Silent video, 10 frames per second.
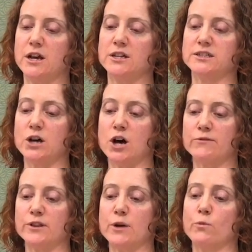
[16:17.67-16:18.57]
solve,
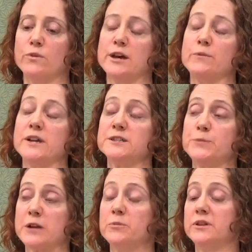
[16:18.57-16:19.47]
or that we
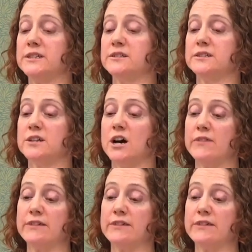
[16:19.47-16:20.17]
expect police to solve